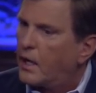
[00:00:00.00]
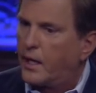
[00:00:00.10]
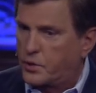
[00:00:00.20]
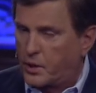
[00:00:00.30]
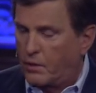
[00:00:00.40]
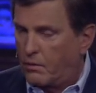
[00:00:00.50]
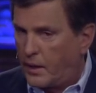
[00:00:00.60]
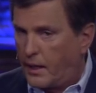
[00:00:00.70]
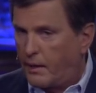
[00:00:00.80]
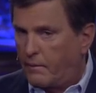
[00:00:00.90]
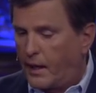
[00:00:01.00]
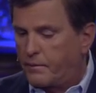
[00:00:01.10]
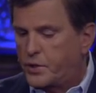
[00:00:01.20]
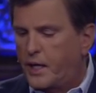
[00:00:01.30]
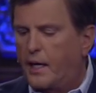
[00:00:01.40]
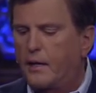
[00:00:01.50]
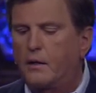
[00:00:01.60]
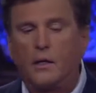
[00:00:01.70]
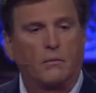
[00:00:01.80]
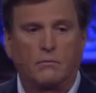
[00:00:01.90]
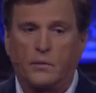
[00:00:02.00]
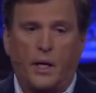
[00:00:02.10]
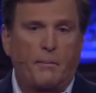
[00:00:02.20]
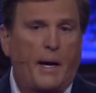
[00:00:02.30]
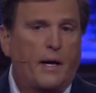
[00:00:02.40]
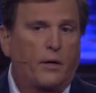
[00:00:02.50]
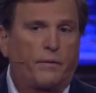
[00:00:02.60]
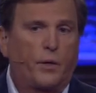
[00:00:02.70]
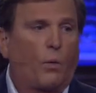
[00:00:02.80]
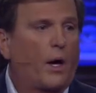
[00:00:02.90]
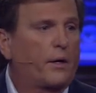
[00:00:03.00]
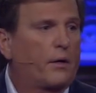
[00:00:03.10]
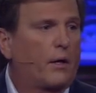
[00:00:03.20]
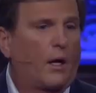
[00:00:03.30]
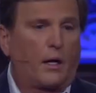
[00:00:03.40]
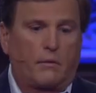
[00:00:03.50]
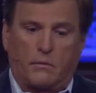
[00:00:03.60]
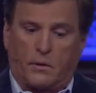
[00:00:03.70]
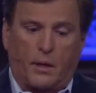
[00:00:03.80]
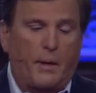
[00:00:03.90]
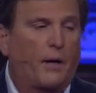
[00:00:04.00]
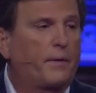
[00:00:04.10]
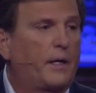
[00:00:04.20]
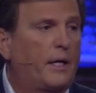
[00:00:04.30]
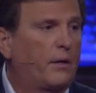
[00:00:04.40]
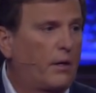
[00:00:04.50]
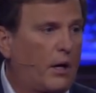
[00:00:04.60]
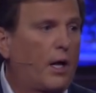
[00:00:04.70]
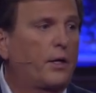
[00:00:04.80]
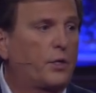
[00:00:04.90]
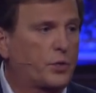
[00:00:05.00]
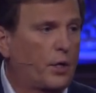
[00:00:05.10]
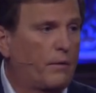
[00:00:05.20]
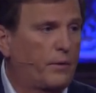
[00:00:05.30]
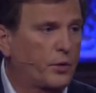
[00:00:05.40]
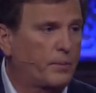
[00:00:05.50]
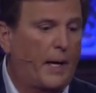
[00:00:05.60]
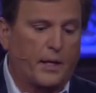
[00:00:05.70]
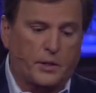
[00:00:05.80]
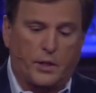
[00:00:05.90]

And so, and I've, I've said, doesn't matter if you want it or not, doesn't matter if you need it or not, you serve your spouse.